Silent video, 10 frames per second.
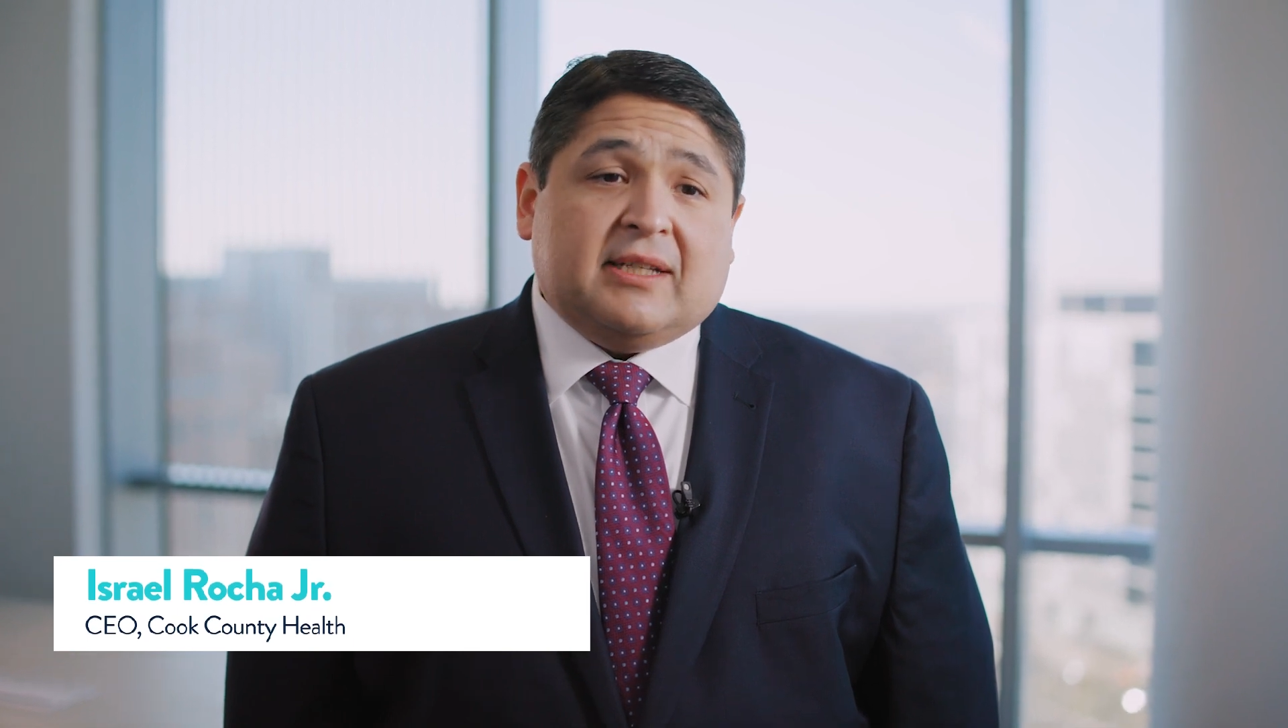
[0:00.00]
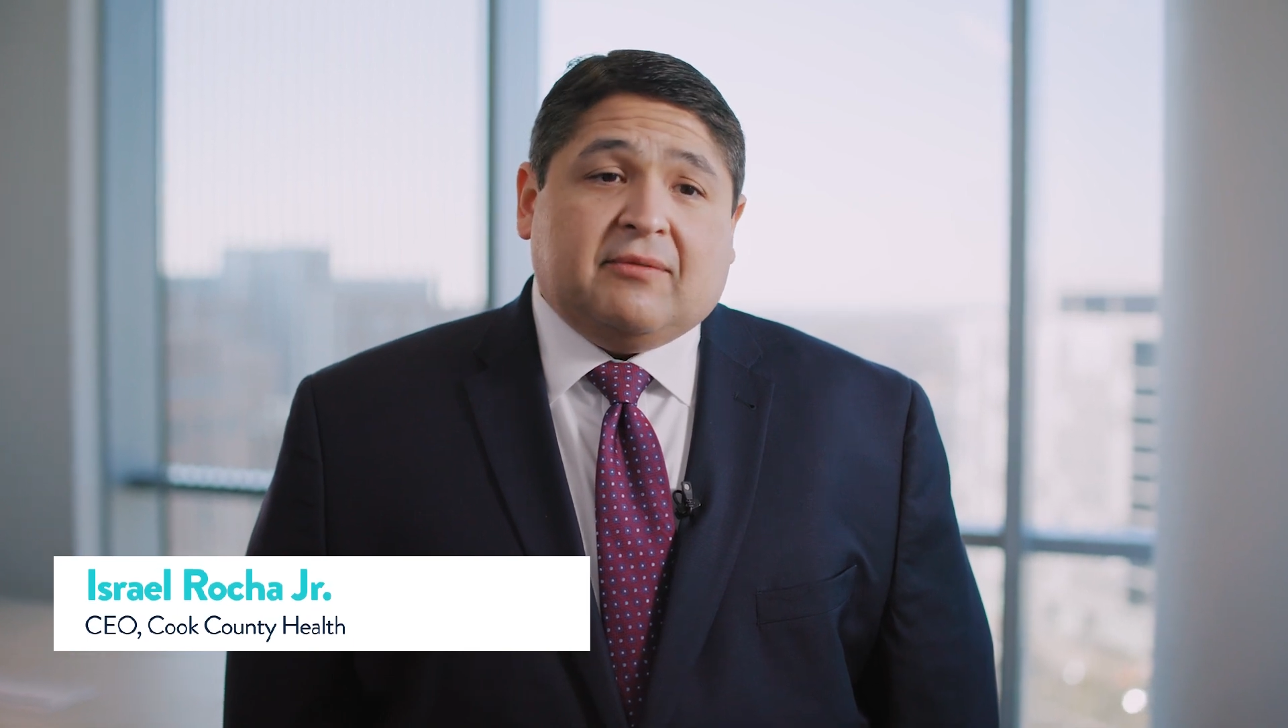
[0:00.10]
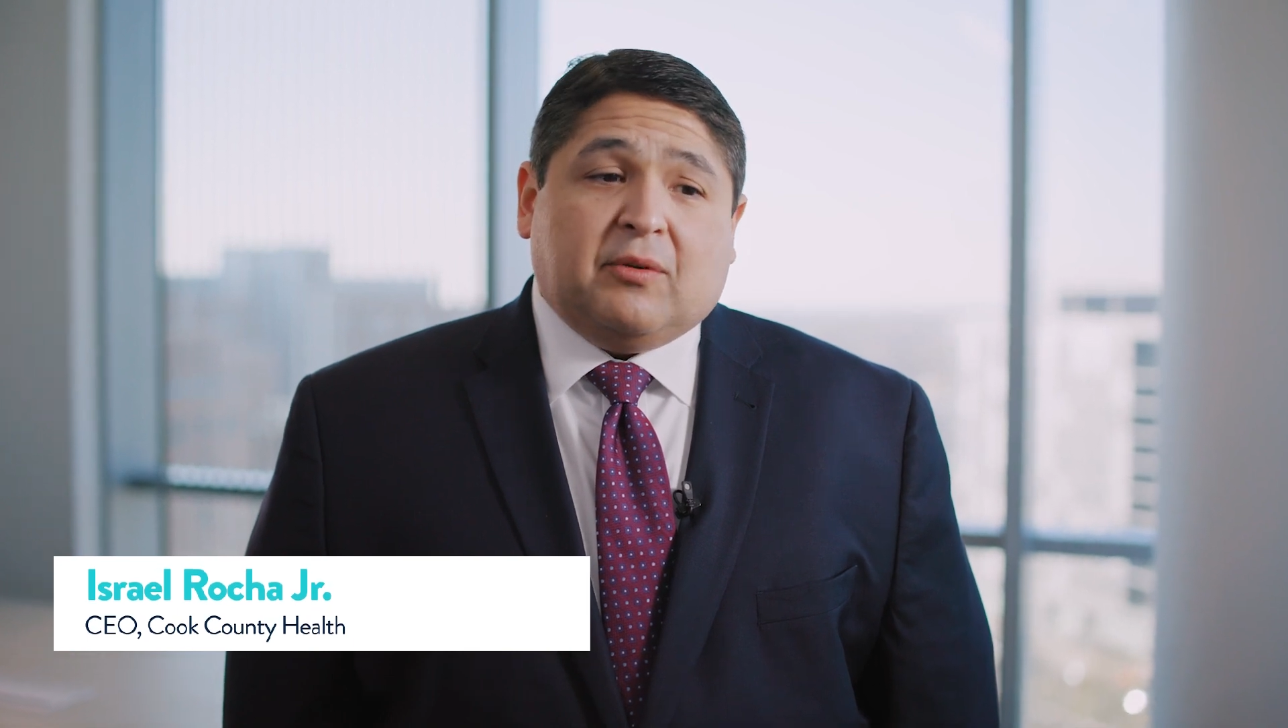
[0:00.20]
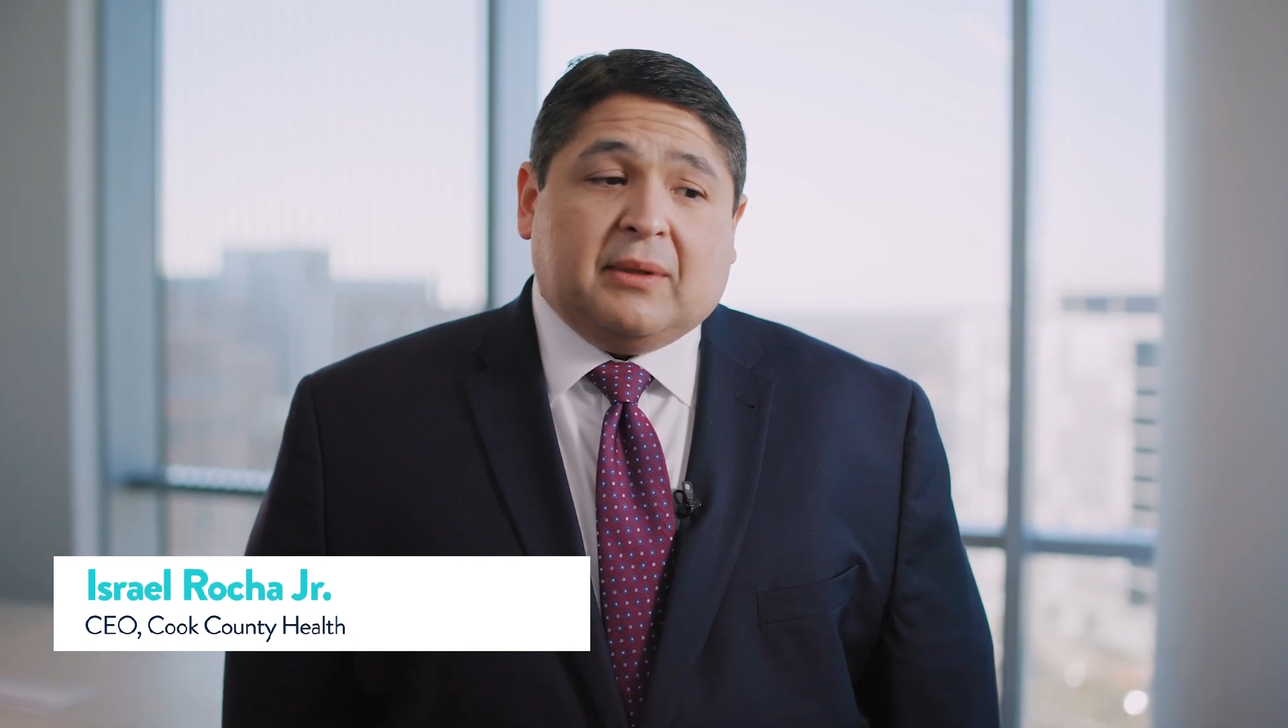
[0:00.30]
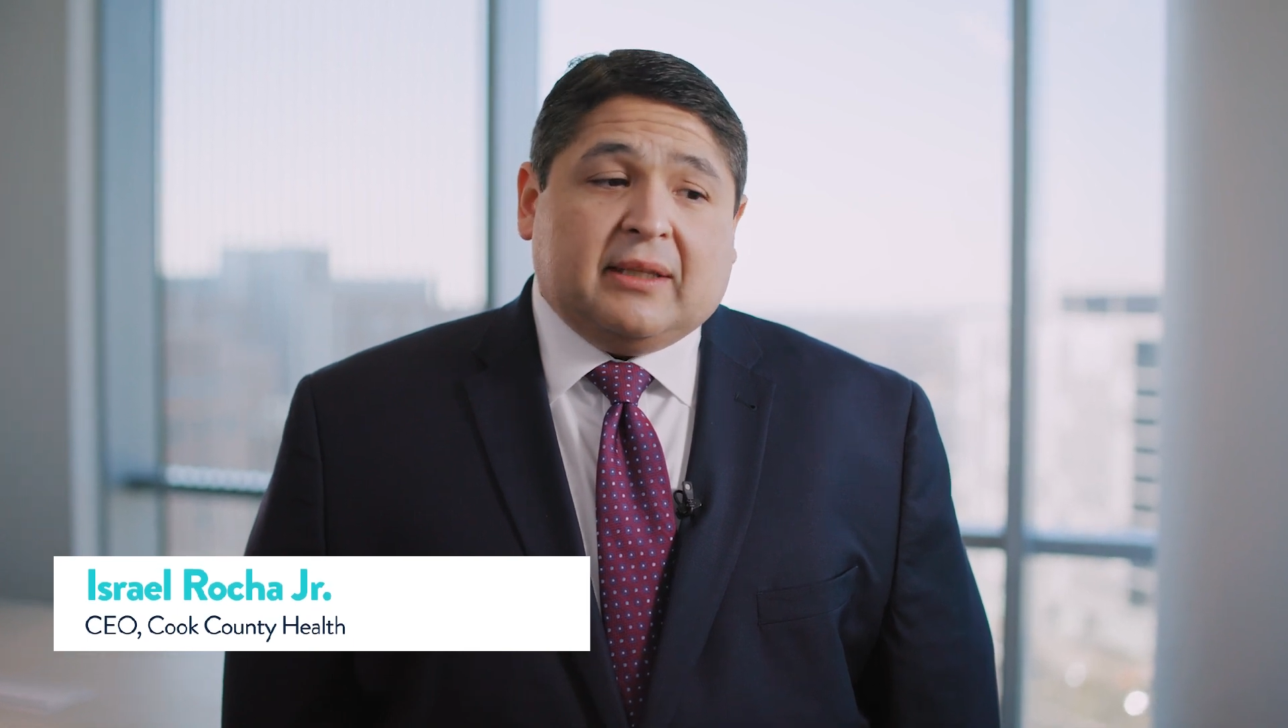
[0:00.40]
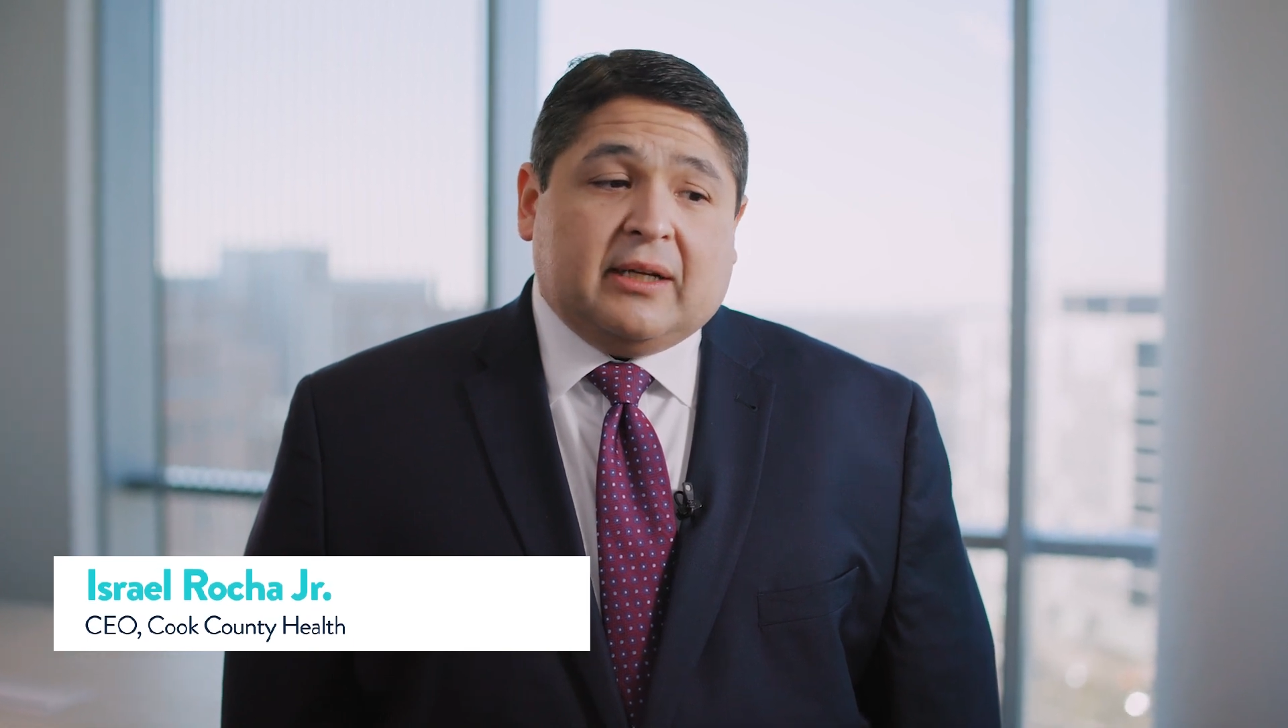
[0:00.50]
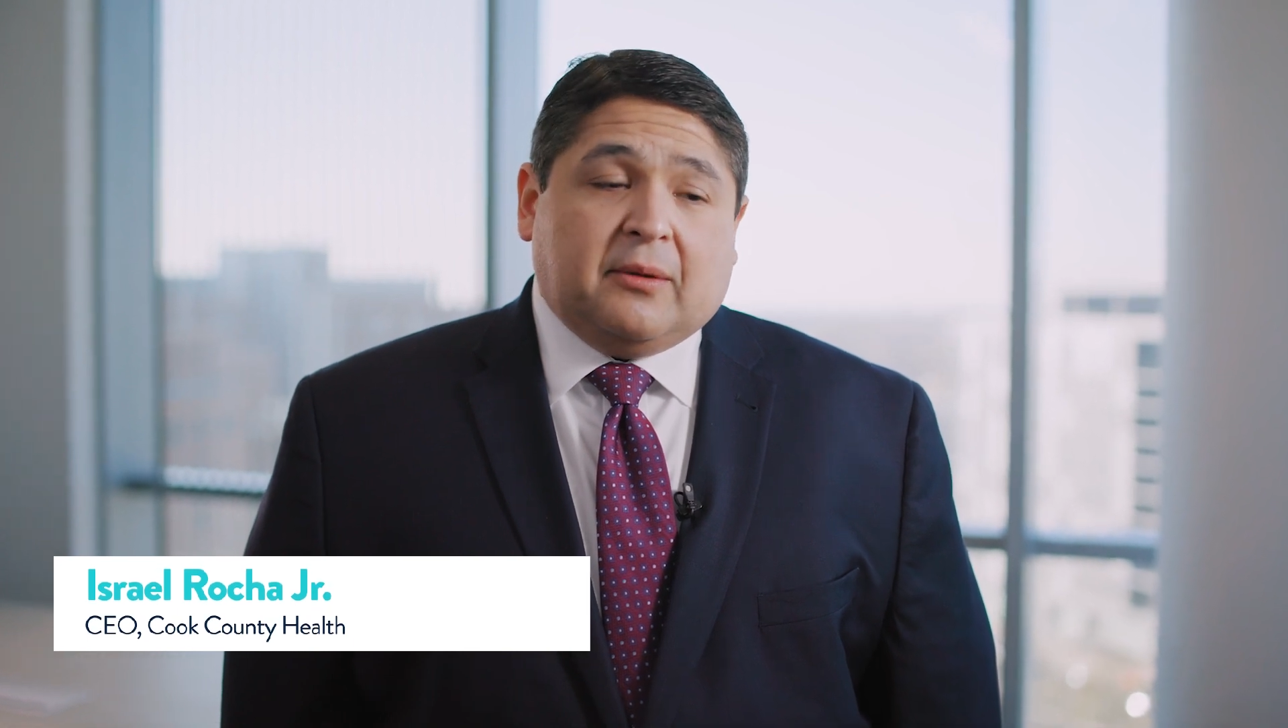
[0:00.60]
of your ability